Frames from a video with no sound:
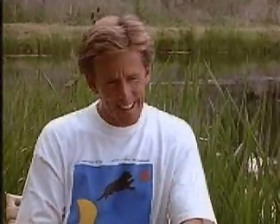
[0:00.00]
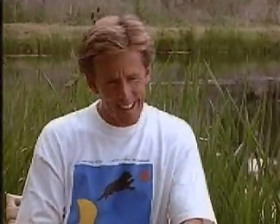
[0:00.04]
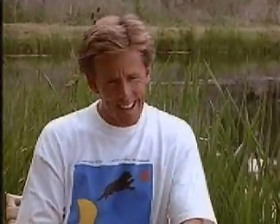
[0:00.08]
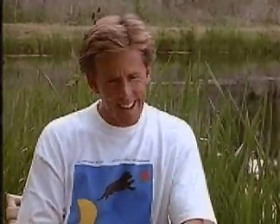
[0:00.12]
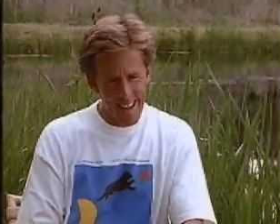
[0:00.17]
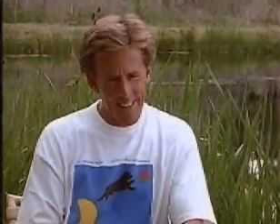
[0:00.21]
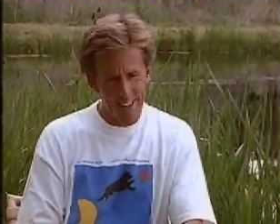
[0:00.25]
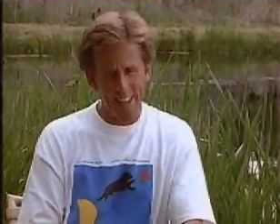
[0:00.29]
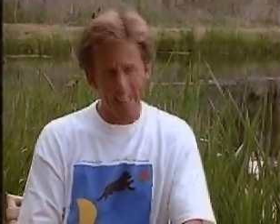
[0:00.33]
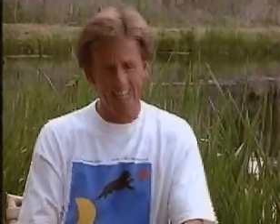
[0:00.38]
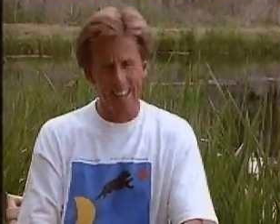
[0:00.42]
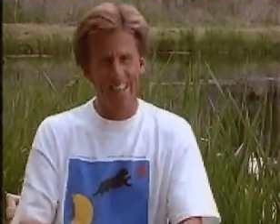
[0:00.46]

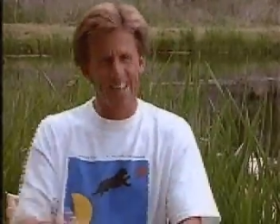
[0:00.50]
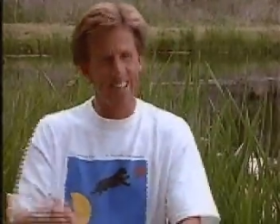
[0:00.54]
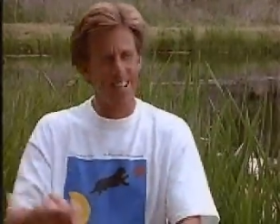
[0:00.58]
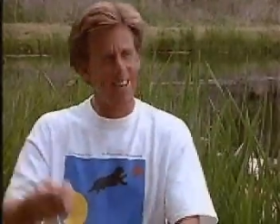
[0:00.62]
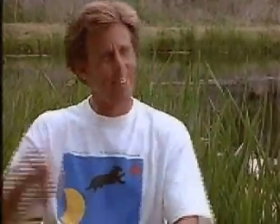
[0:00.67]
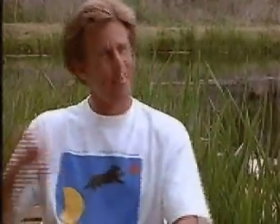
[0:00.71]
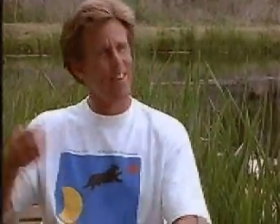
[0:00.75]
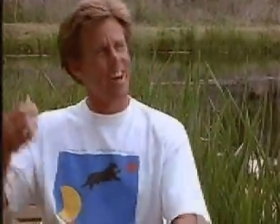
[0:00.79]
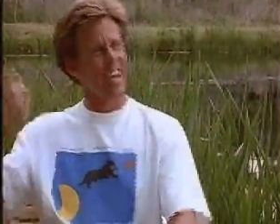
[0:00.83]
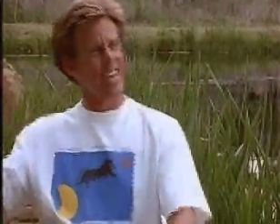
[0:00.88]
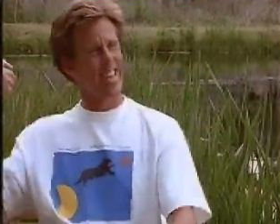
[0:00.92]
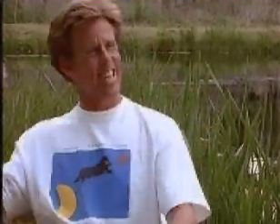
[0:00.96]
And
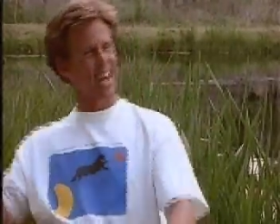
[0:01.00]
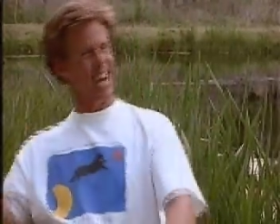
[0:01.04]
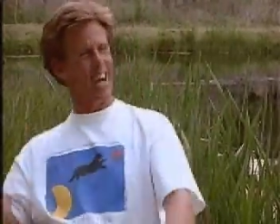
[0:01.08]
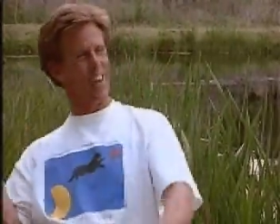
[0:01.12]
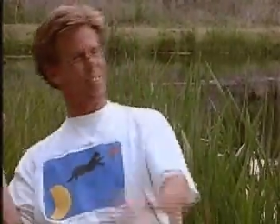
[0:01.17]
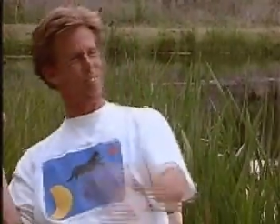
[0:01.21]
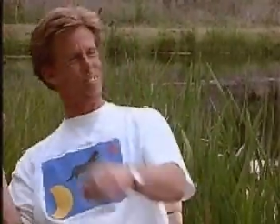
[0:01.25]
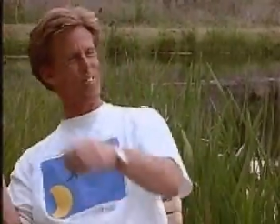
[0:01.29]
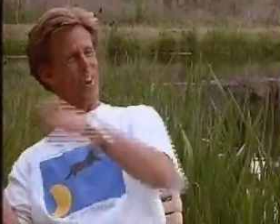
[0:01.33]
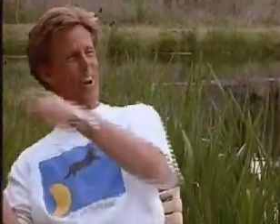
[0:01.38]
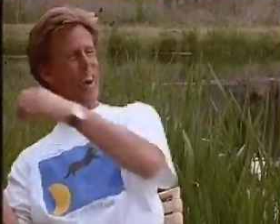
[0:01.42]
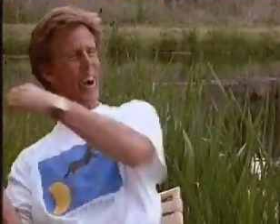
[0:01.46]
you want
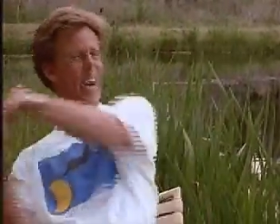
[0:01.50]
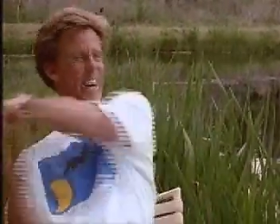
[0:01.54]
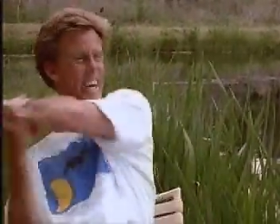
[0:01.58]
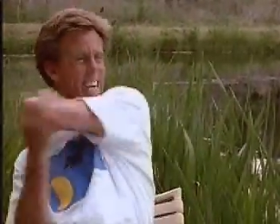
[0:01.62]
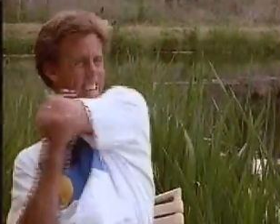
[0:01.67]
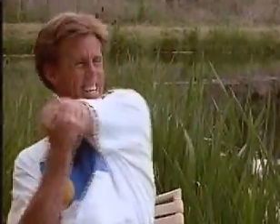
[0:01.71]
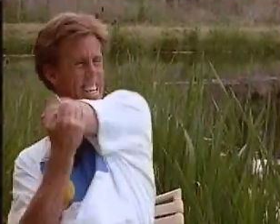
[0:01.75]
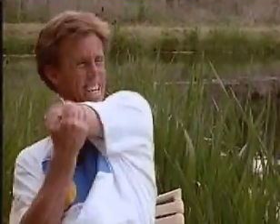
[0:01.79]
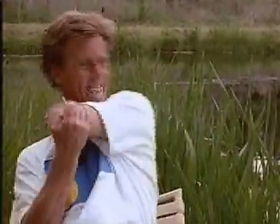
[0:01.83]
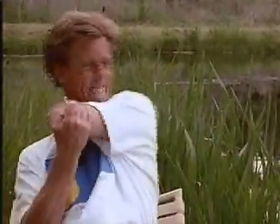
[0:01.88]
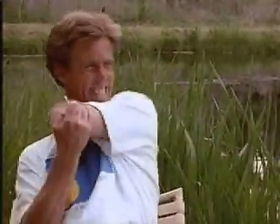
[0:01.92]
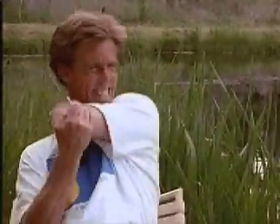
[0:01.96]
that
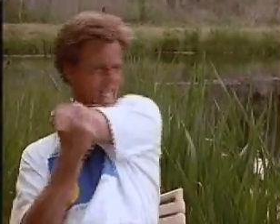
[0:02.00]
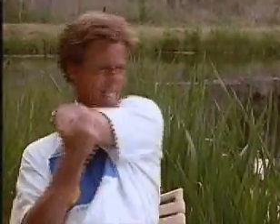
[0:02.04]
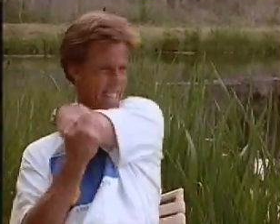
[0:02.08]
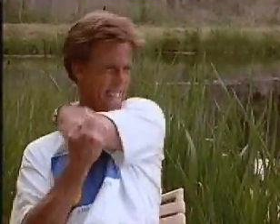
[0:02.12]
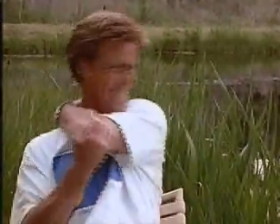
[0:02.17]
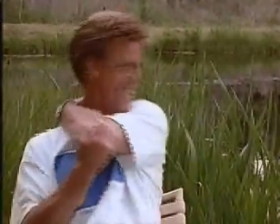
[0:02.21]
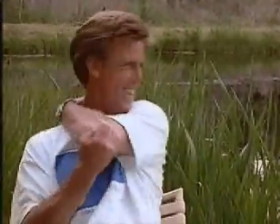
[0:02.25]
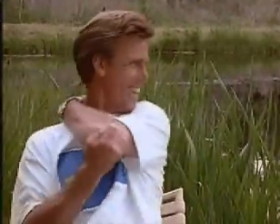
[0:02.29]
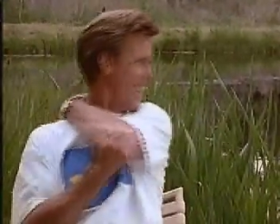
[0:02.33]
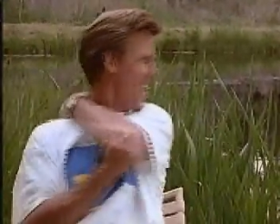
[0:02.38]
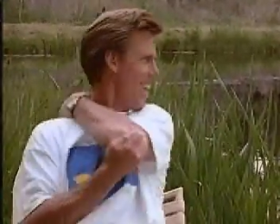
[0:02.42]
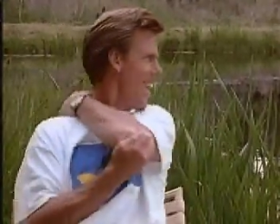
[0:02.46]
frog?
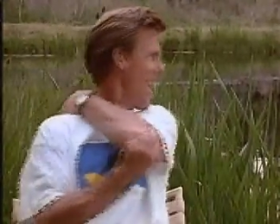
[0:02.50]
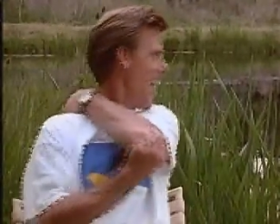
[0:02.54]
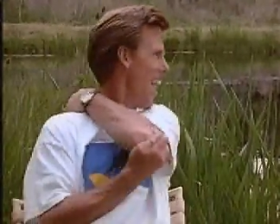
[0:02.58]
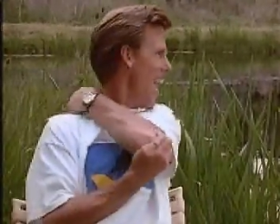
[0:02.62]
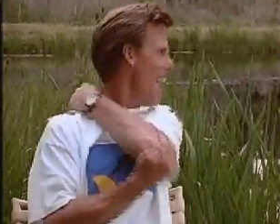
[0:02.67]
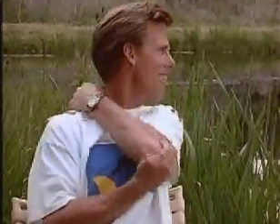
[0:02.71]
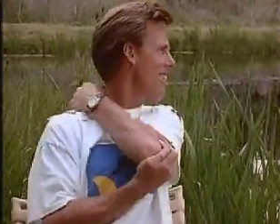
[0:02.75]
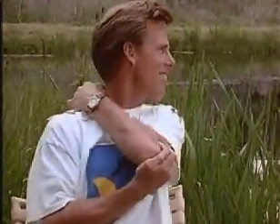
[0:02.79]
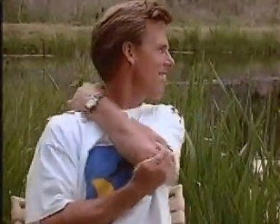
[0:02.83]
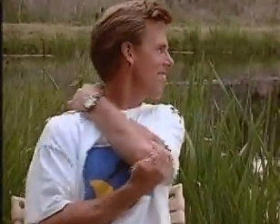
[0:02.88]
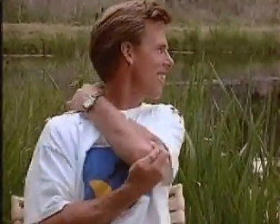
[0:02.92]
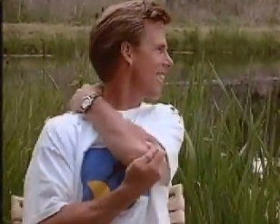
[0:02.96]

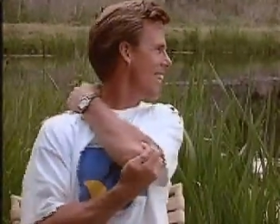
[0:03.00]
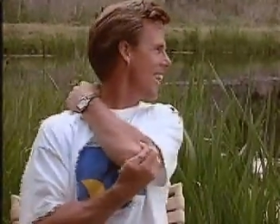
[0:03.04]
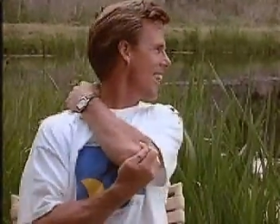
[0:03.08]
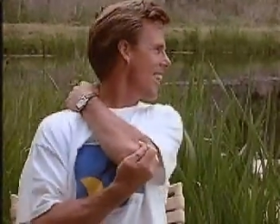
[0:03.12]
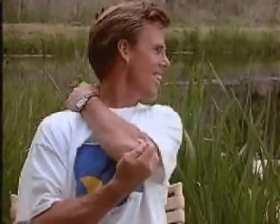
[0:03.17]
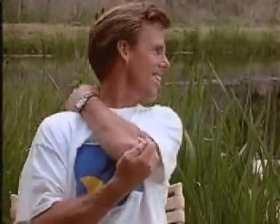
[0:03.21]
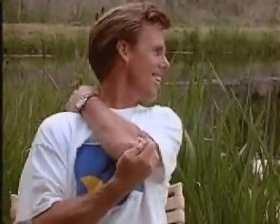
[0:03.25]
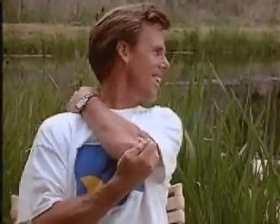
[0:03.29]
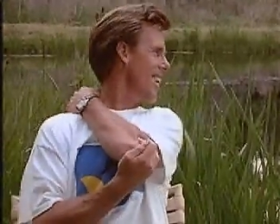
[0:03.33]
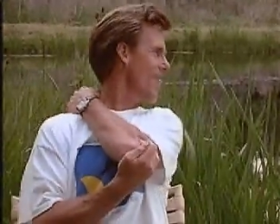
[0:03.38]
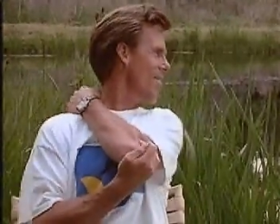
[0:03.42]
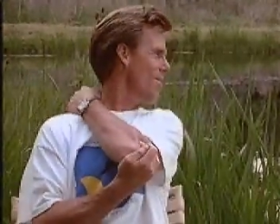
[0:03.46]
Actually,
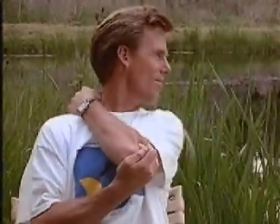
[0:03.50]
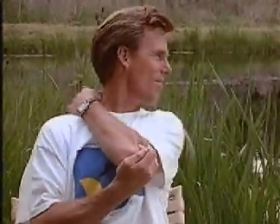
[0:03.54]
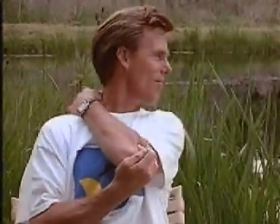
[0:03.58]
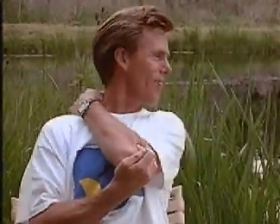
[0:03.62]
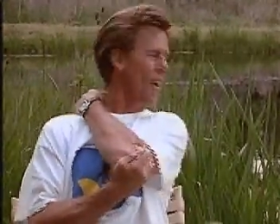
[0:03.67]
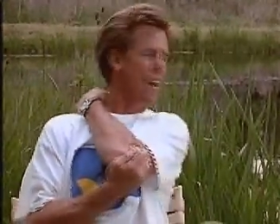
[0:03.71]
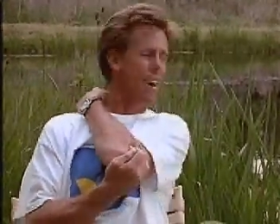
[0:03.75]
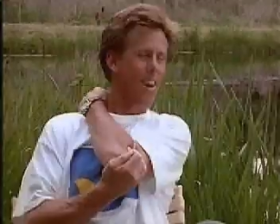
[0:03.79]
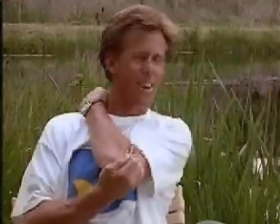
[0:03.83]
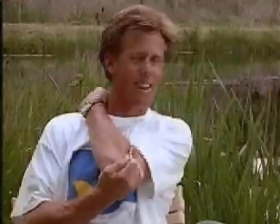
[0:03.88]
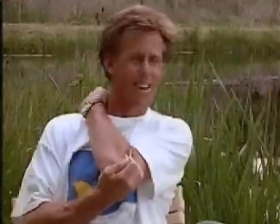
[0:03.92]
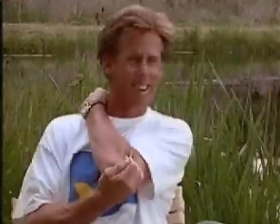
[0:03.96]
get that
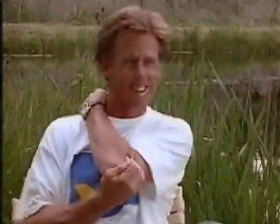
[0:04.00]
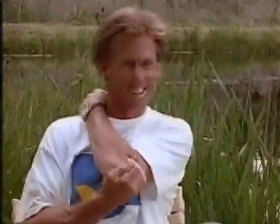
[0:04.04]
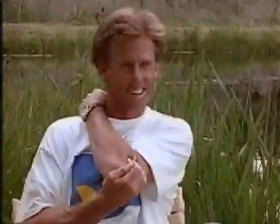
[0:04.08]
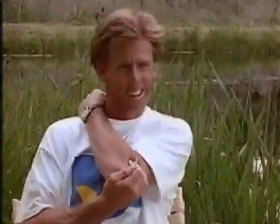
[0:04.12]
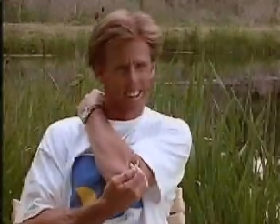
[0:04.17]
frog.